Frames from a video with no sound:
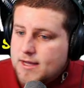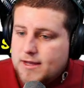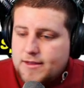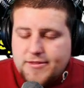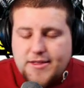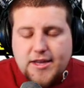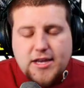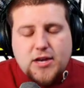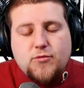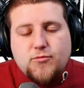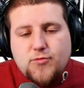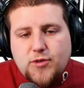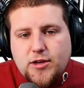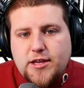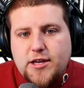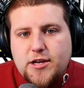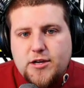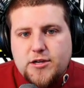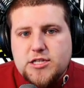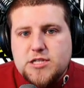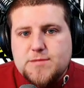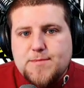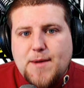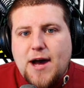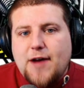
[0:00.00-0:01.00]
I think a really
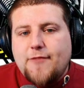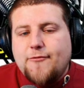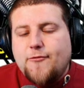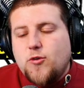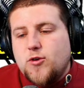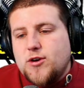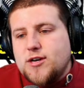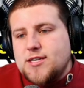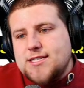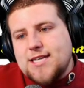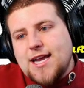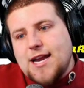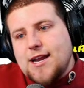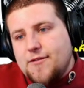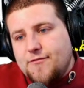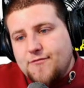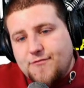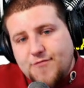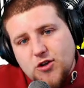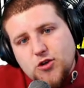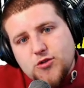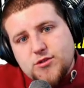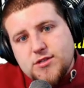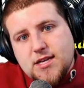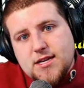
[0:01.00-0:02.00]
good spot for us and
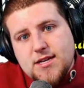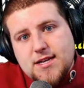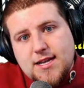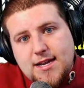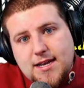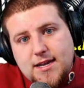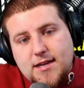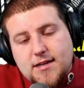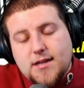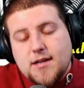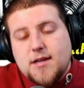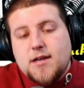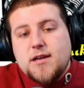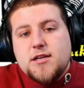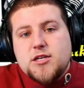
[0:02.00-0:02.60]
fills a need